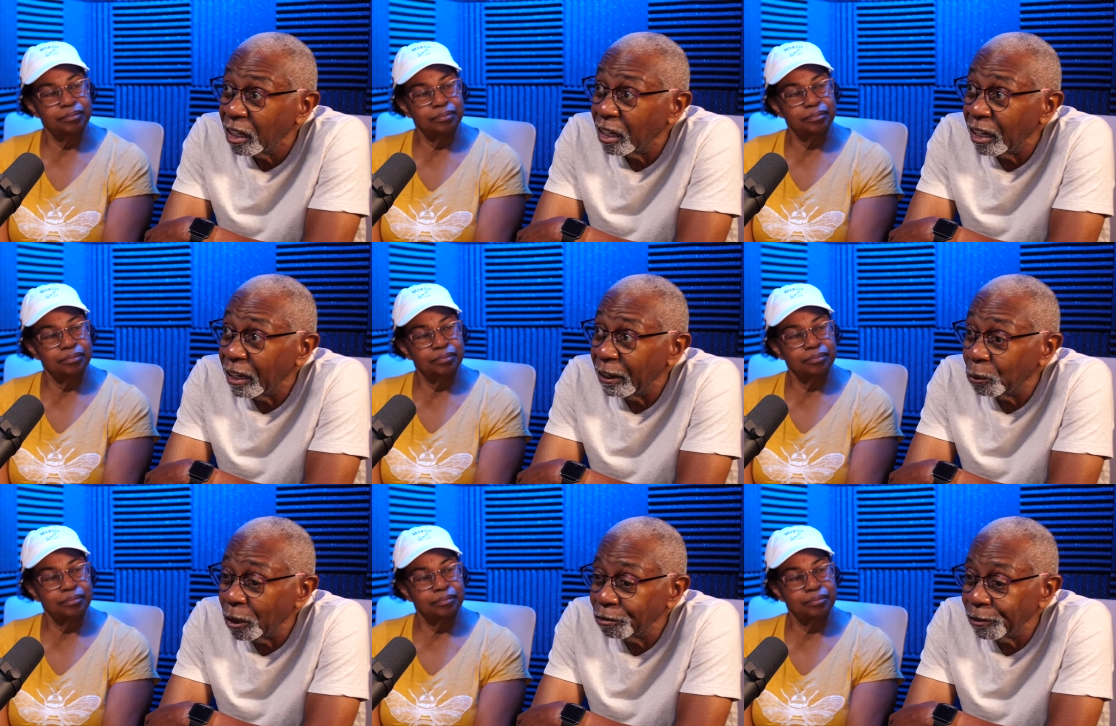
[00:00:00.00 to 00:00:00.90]
Speaker 1: Uh,
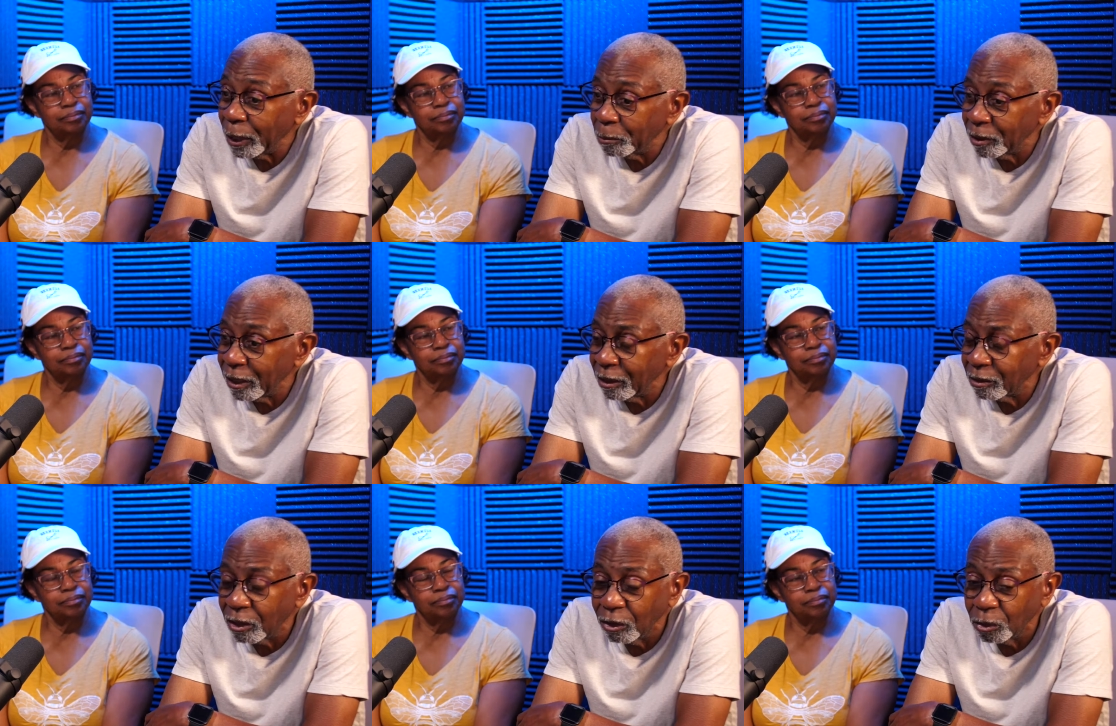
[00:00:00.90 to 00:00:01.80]
I want family that
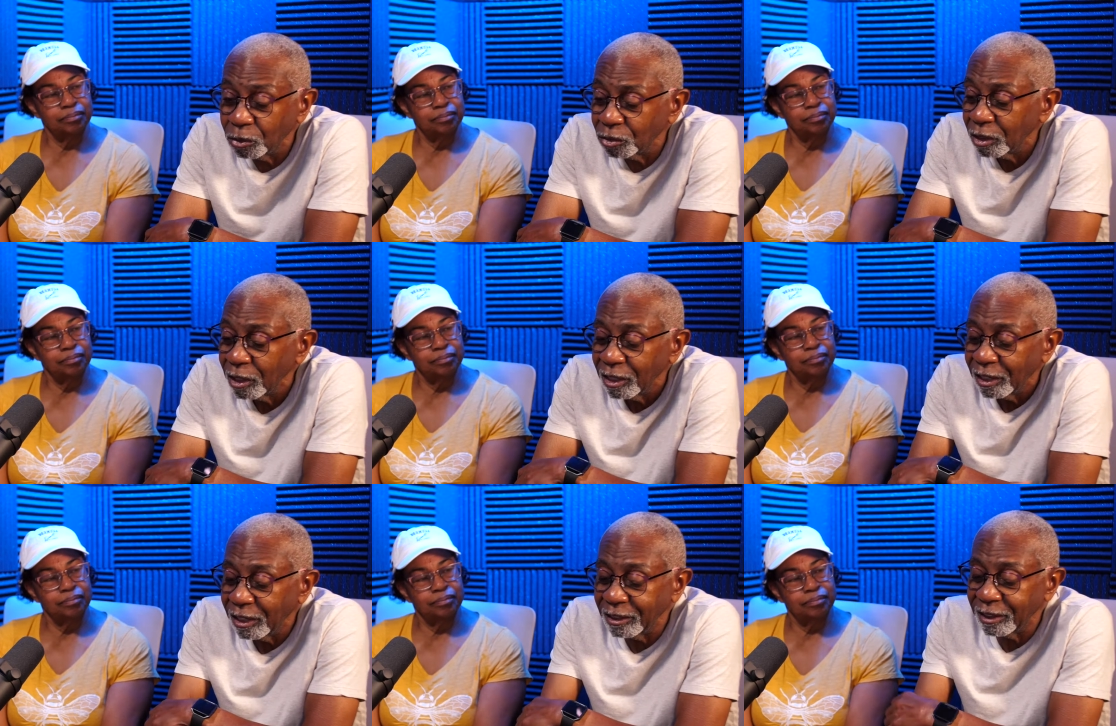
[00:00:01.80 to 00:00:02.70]
is close,
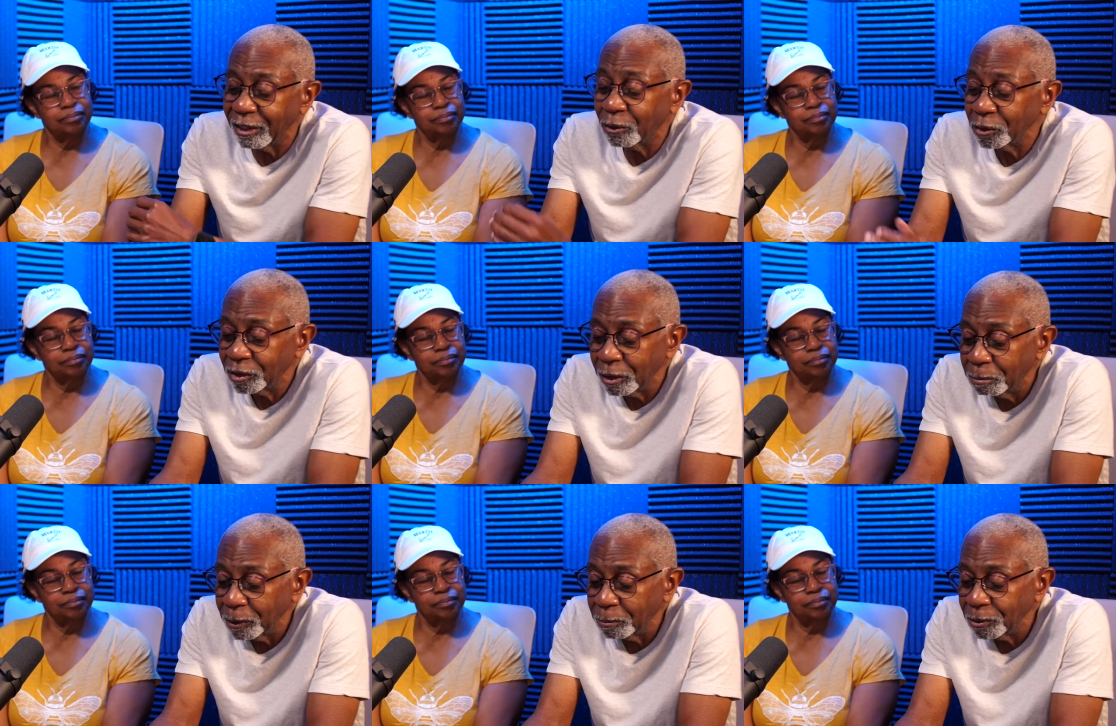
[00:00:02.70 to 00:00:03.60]
and I always
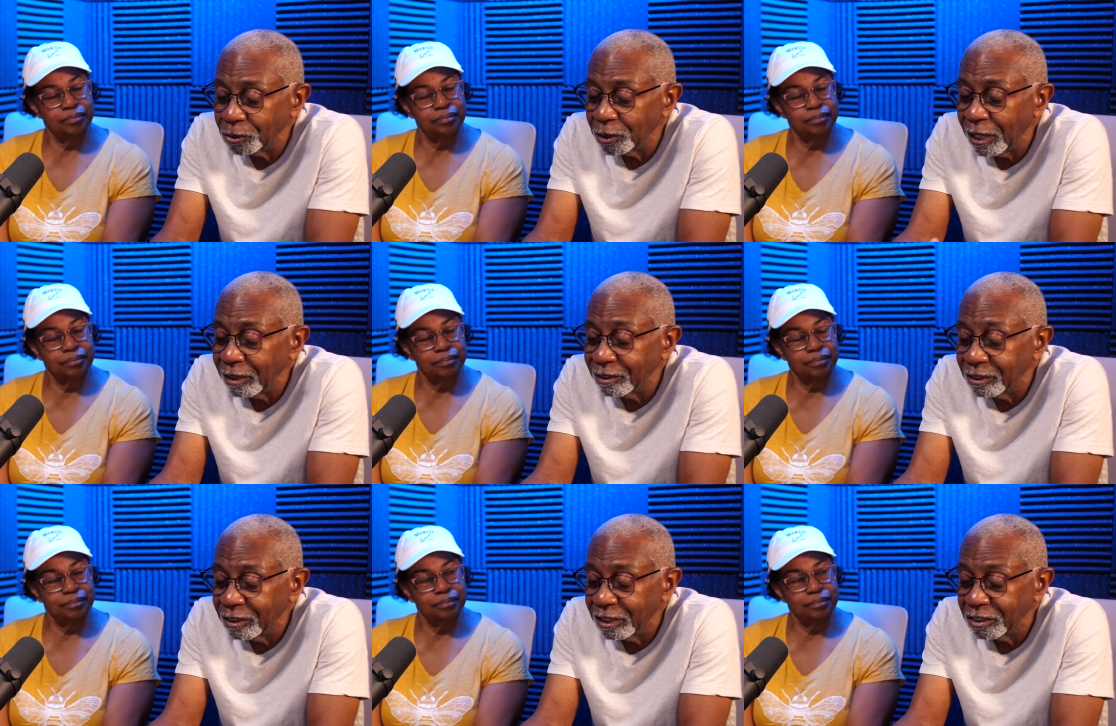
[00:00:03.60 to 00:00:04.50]
tell people, you guys
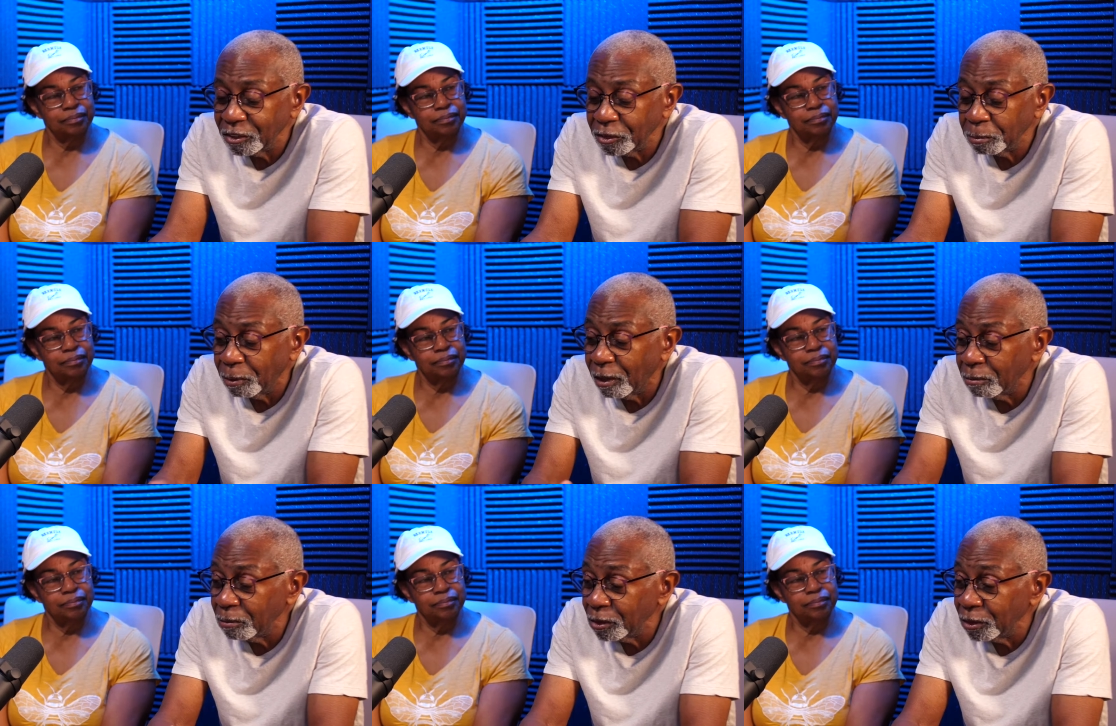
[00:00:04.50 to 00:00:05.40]
are ten years
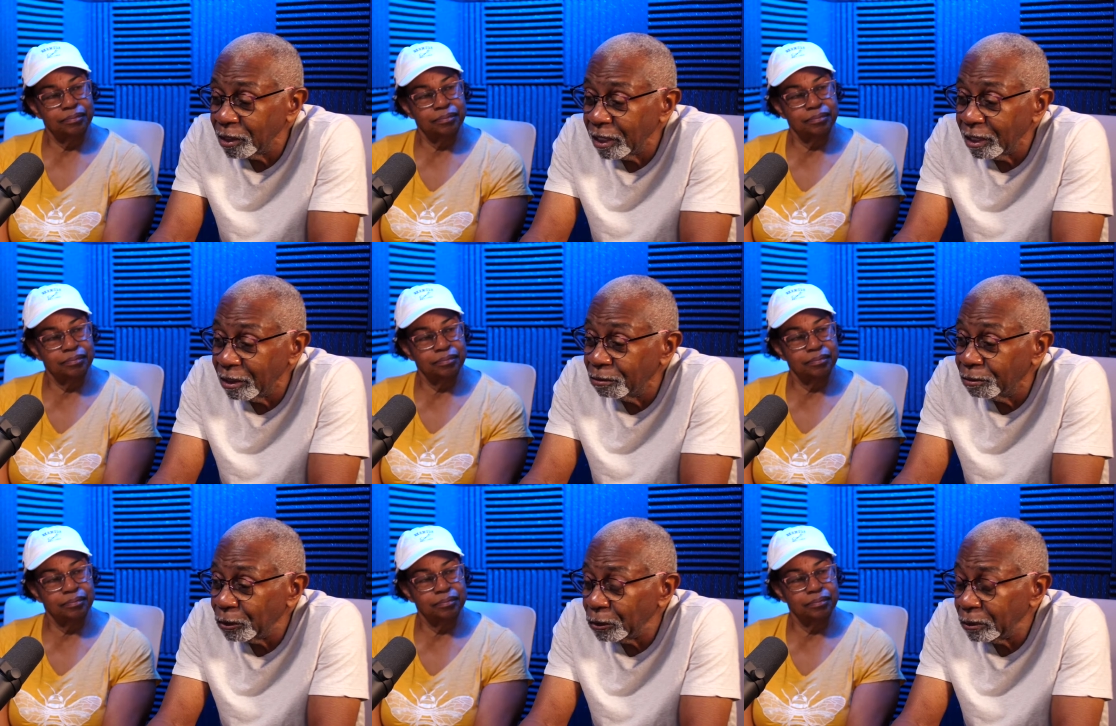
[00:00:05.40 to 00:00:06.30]
apart. You can get on the
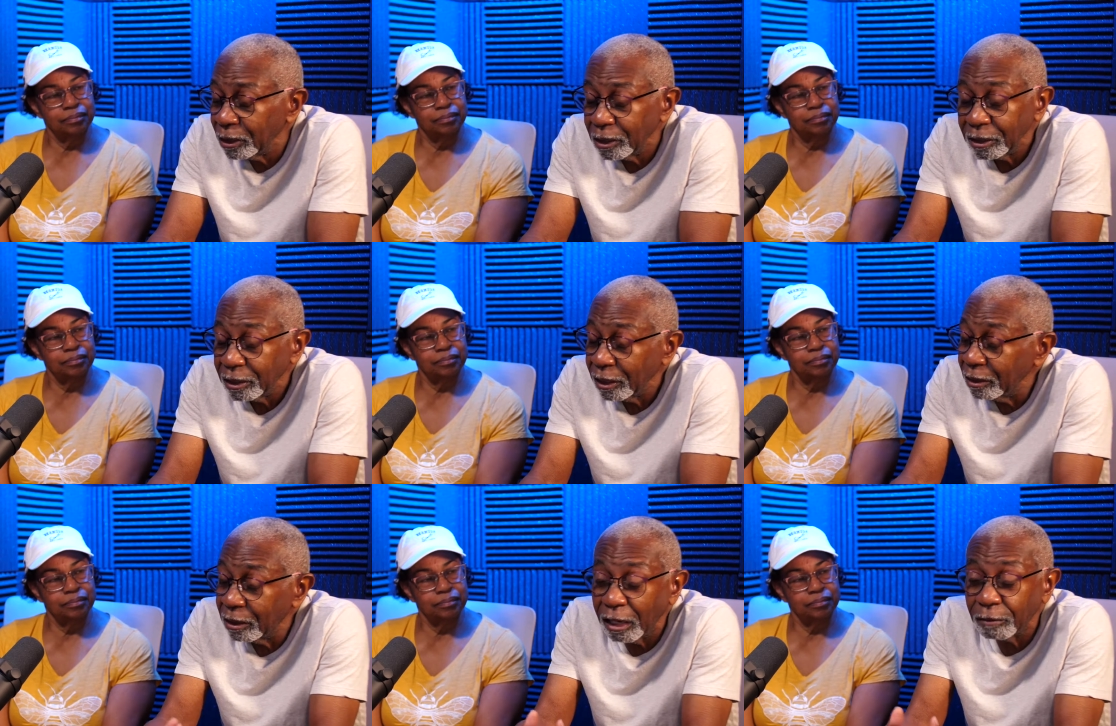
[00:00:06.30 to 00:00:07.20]
phone
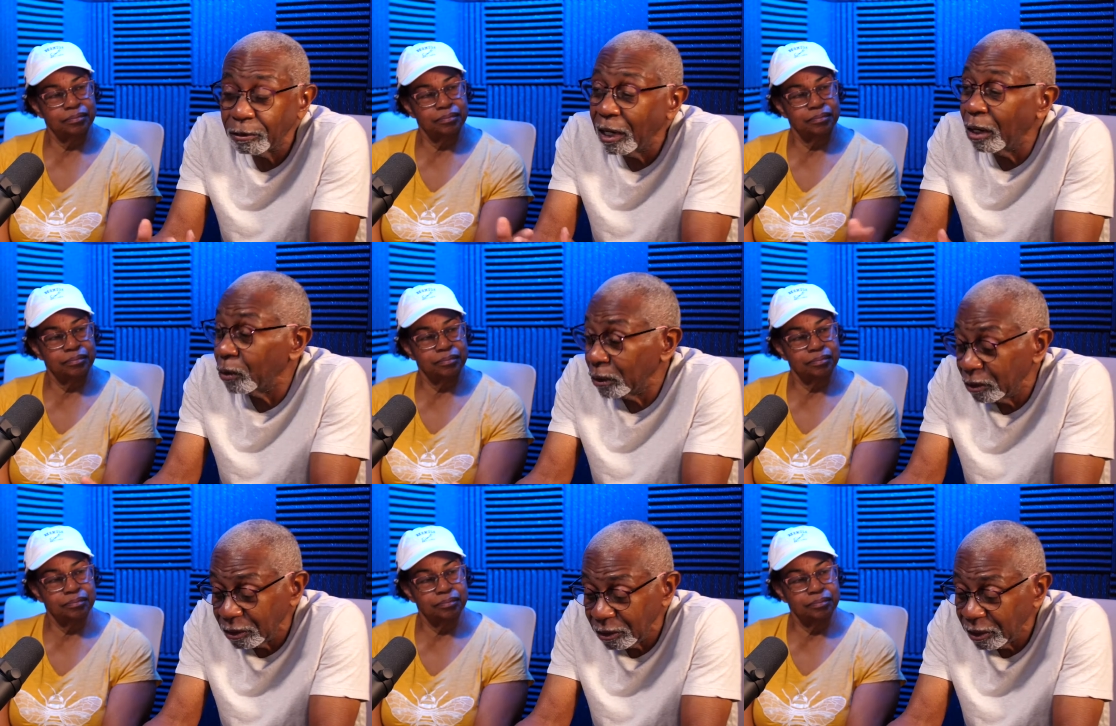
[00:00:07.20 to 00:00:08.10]
and talk for
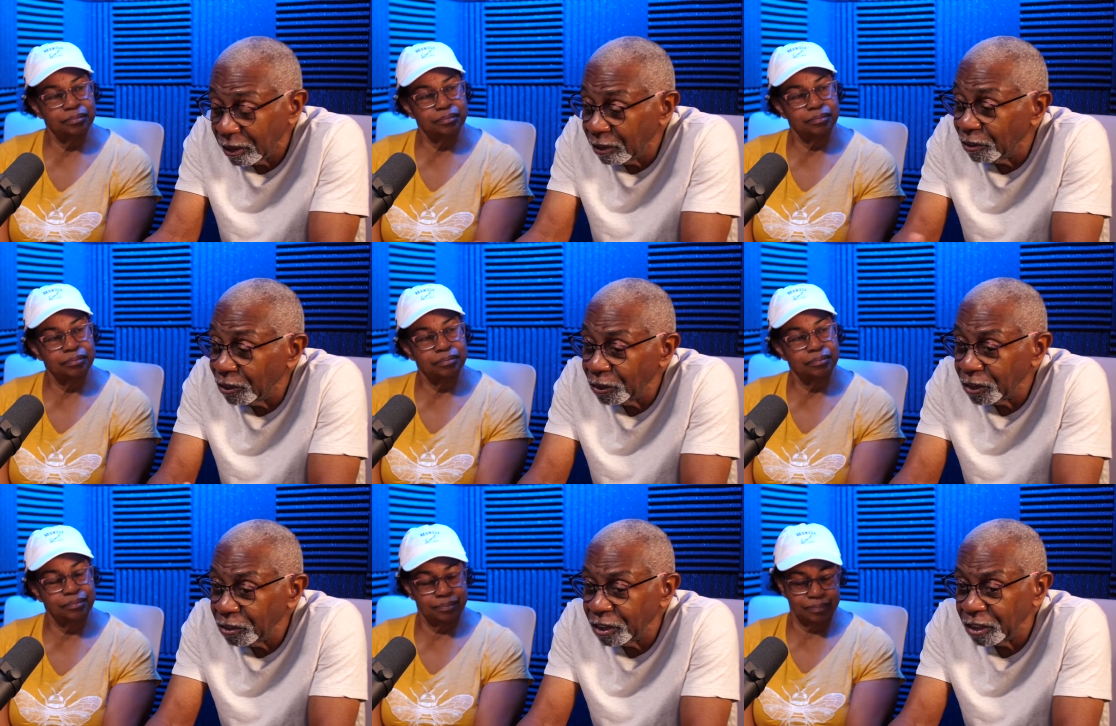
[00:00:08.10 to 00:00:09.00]
hours, even
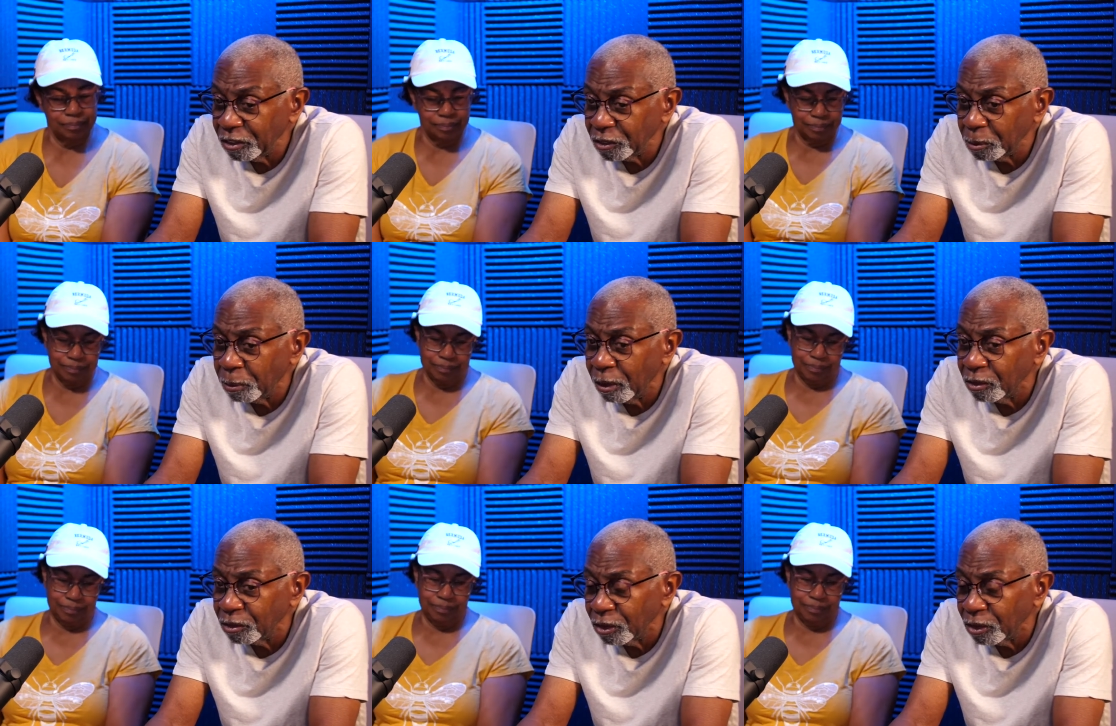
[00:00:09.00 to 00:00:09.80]
though you're ten years apart.